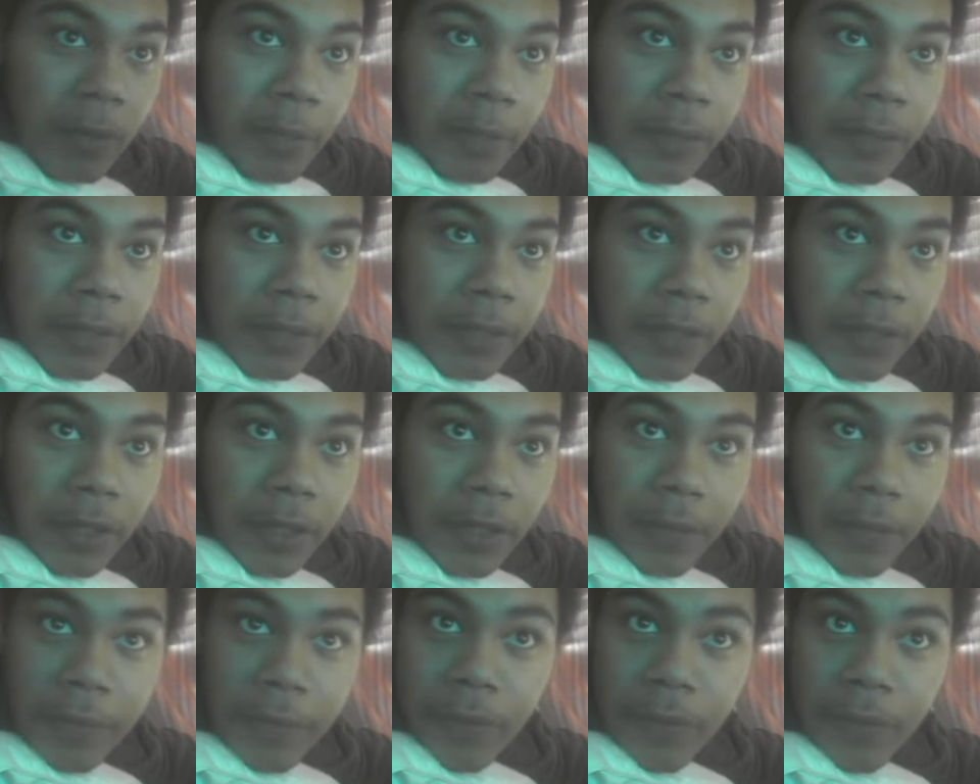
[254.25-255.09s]
in there, and
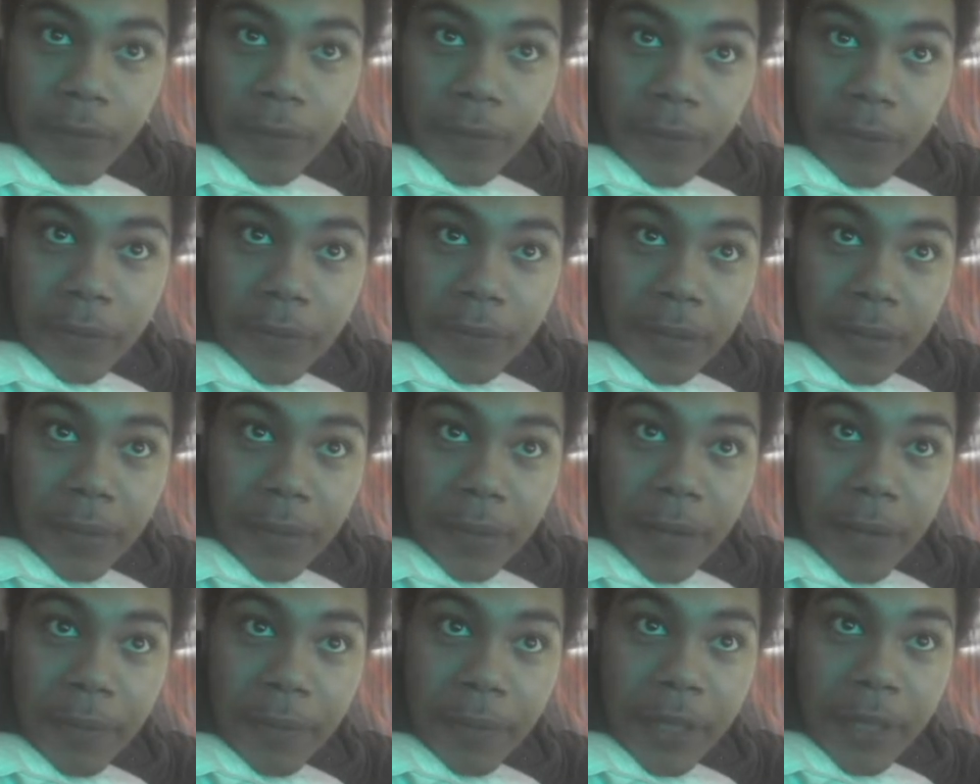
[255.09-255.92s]
it, it
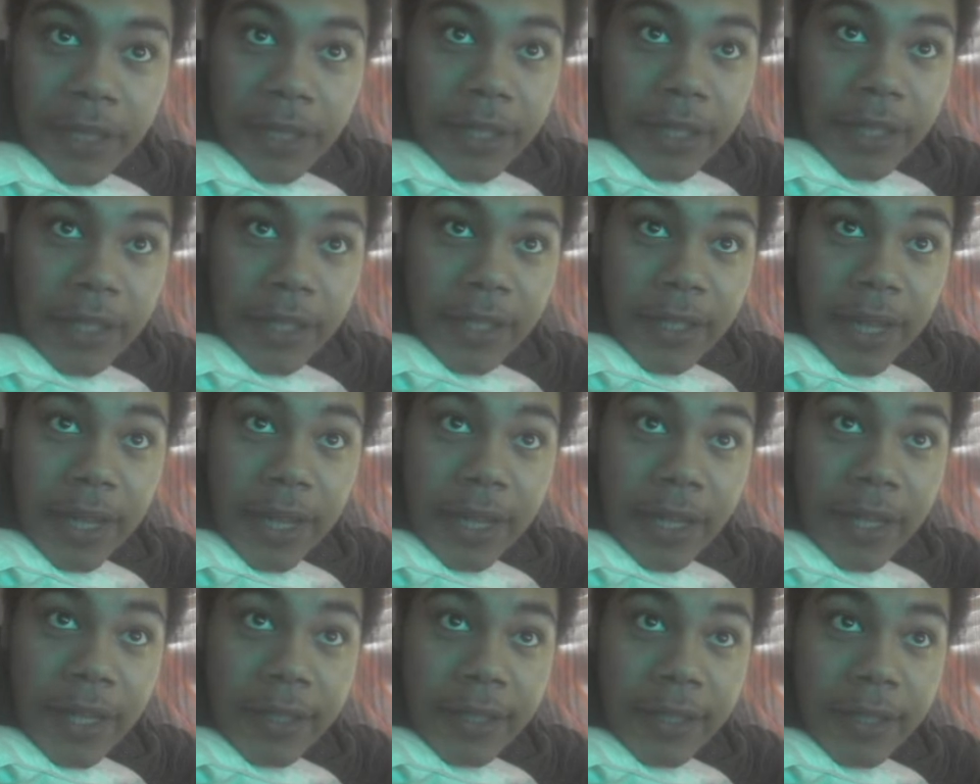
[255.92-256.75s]
somehow makes sense, I
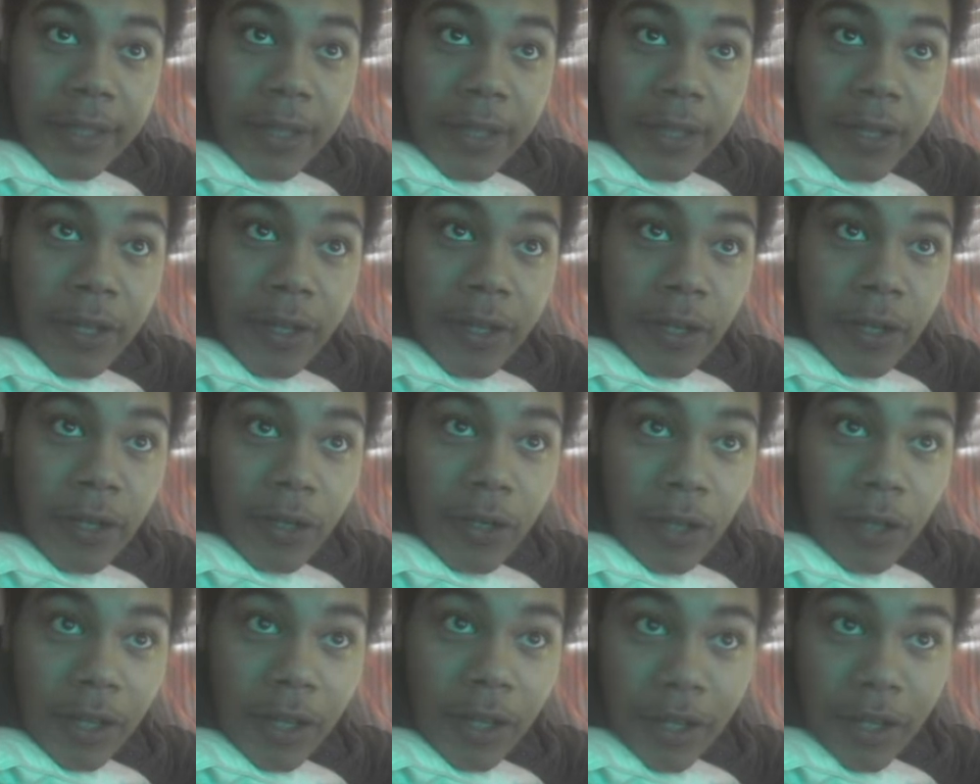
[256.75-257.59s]
guess.
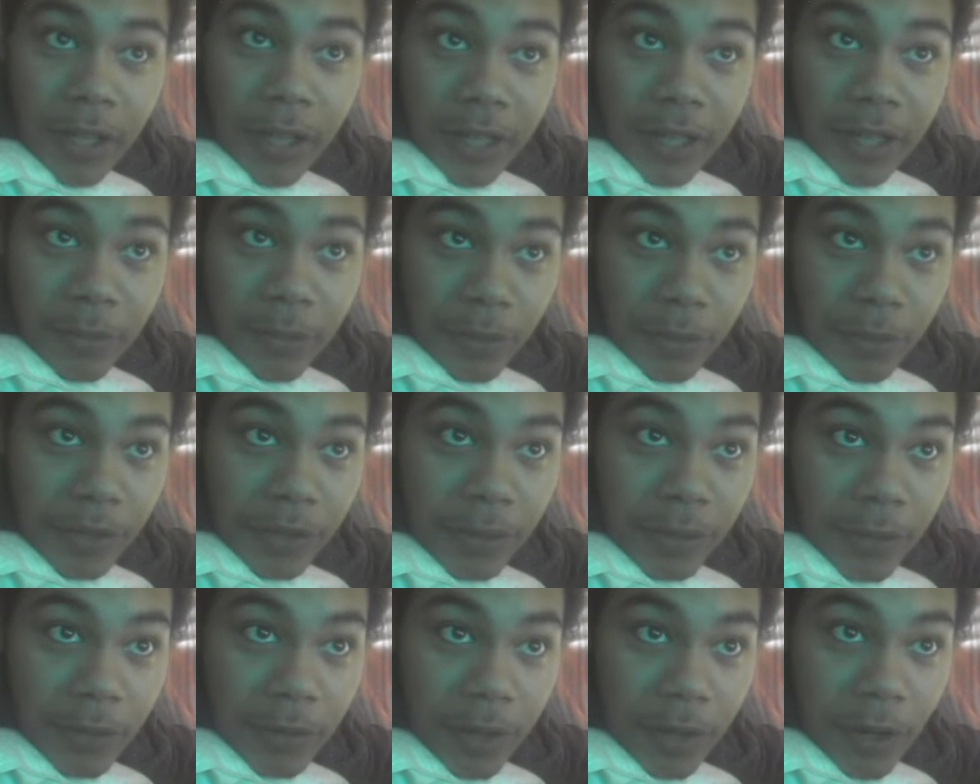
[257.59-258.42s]
That's what she
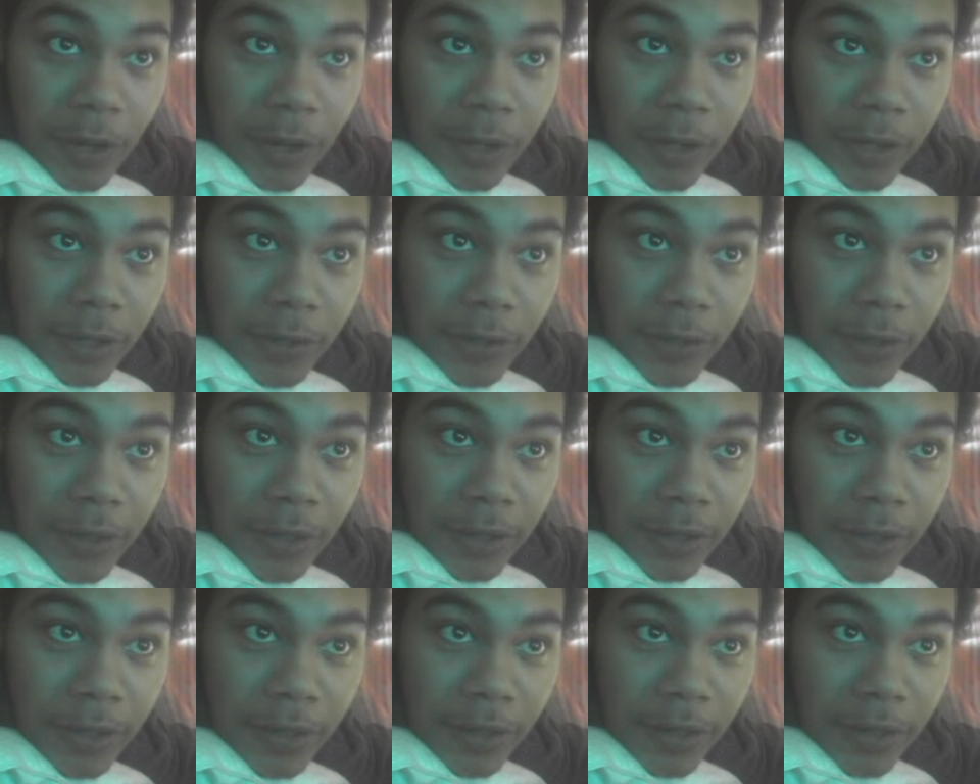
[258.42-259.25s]
was arguing.
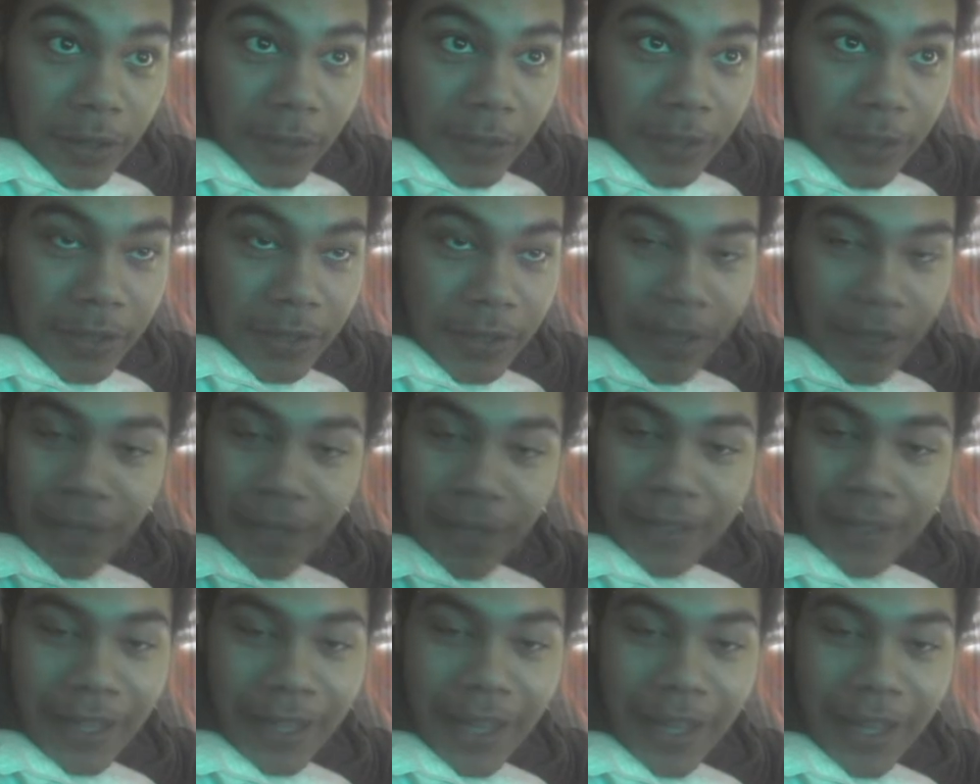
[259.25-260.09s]
I mean, she ain't
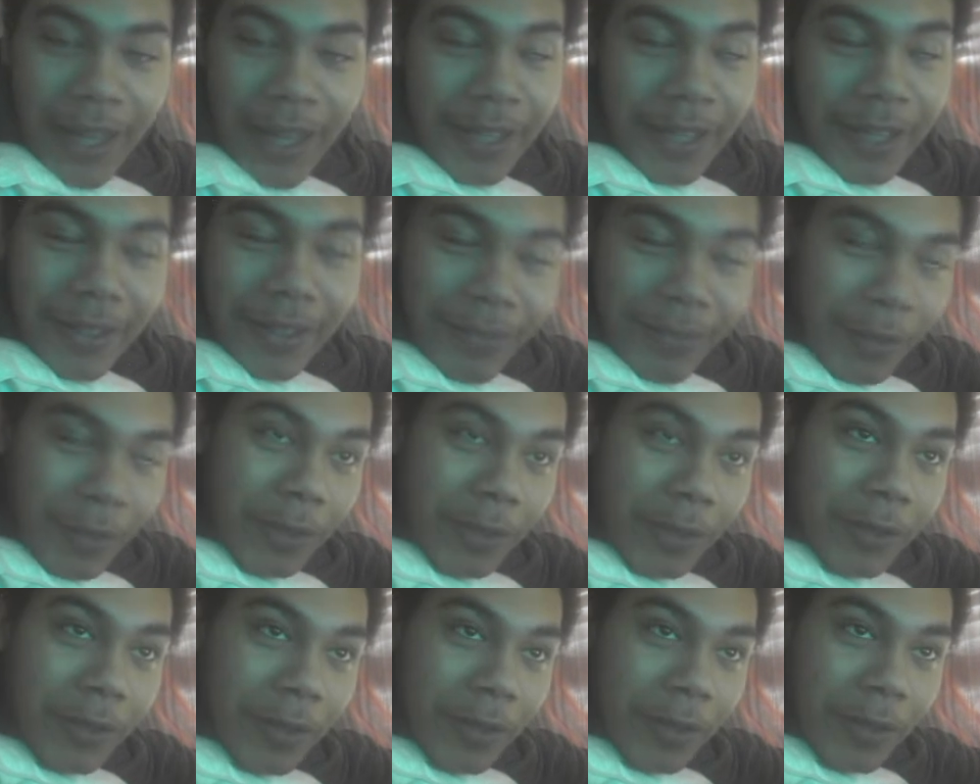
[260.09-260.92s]
say that, but
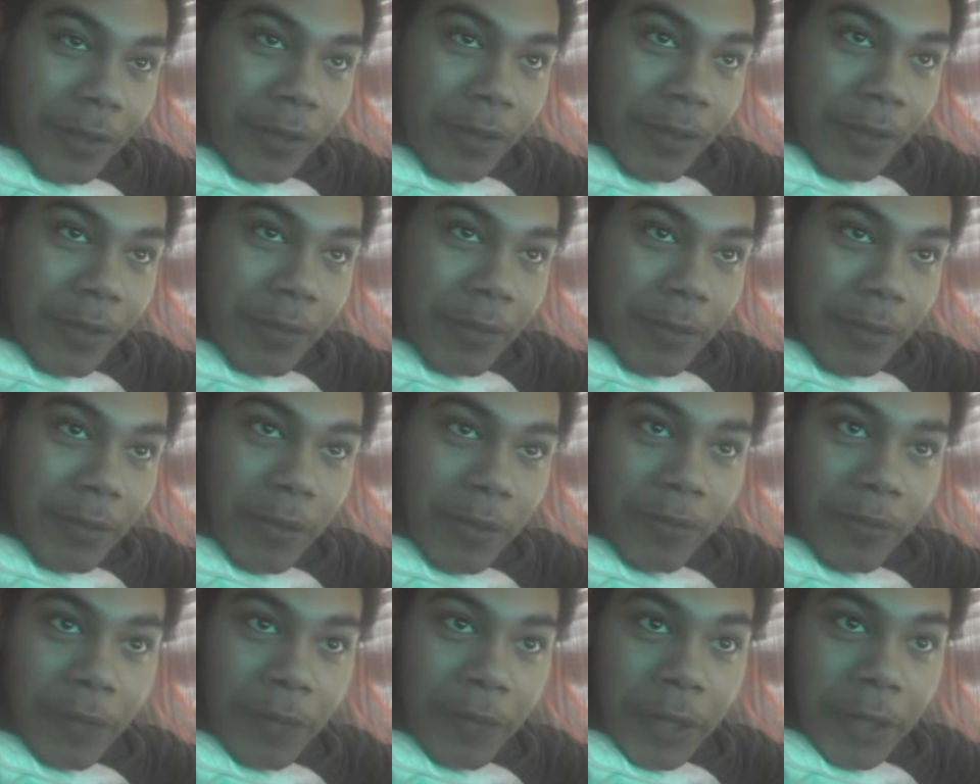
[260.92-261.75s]
you know, I'm just being
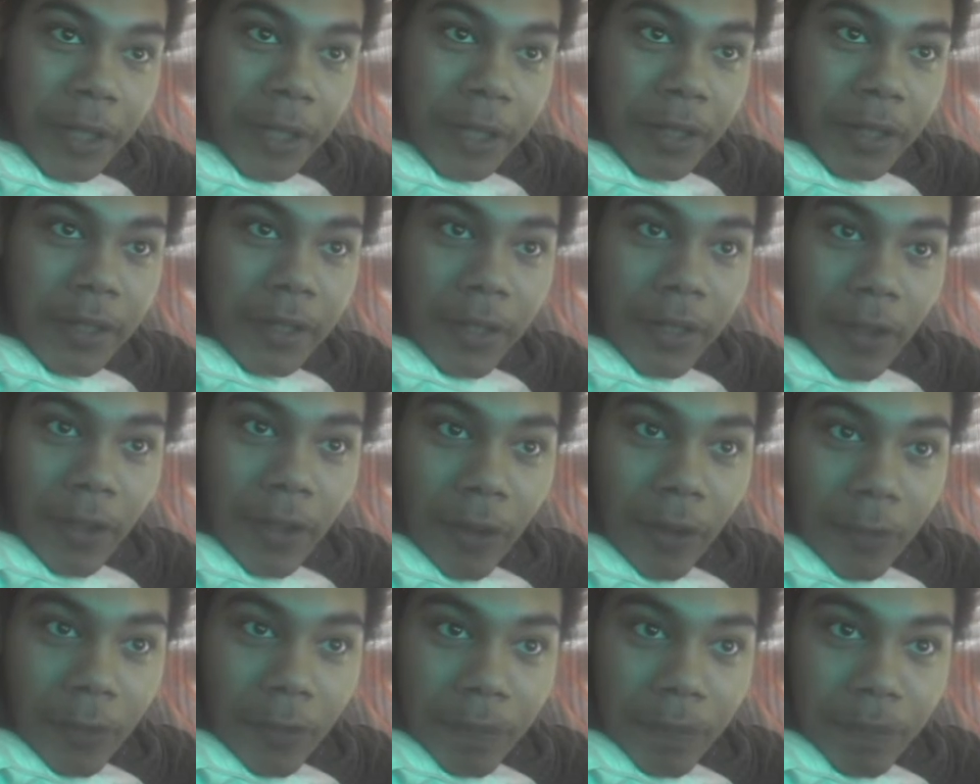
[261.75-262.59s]
funny.
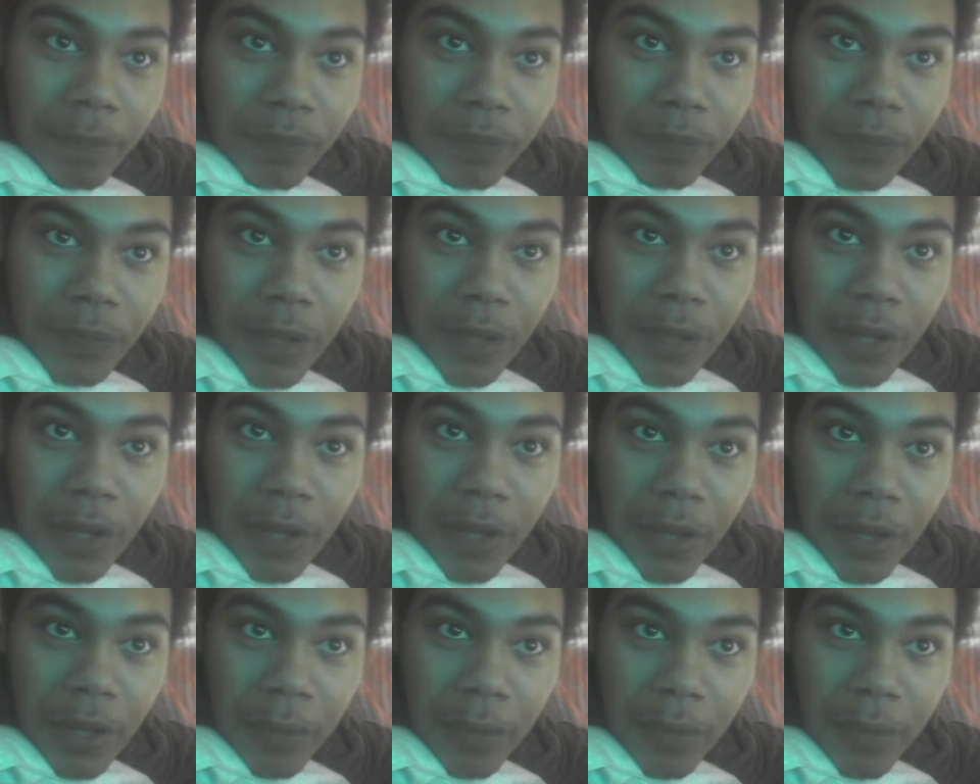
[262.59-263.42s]
Um,
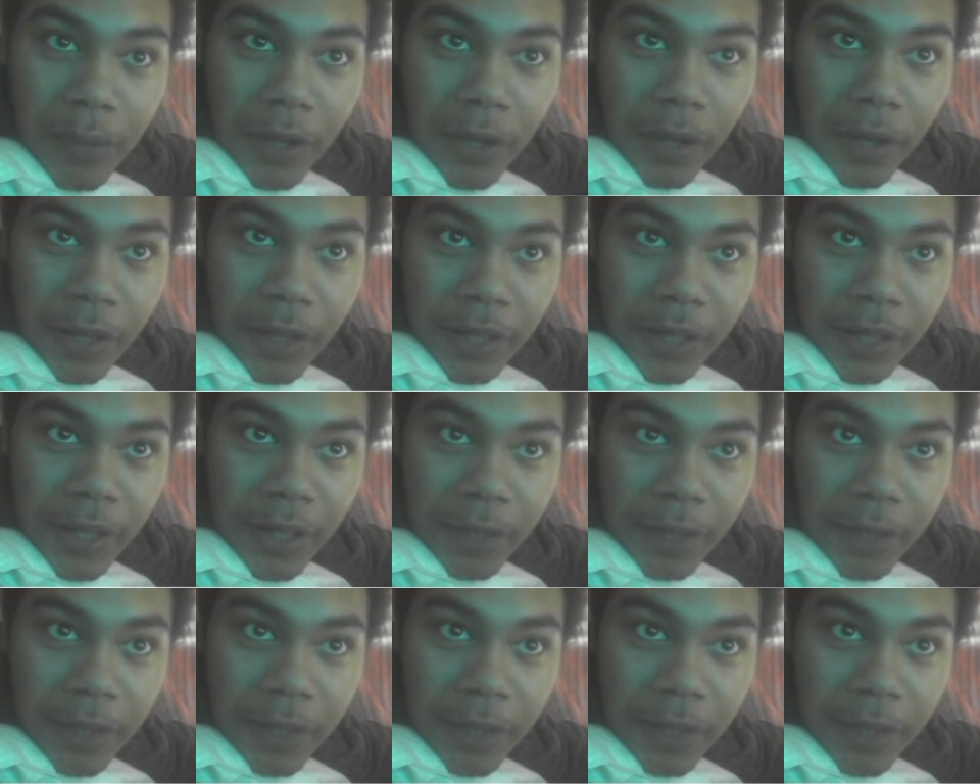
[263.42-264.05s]
but oh uh, yeah,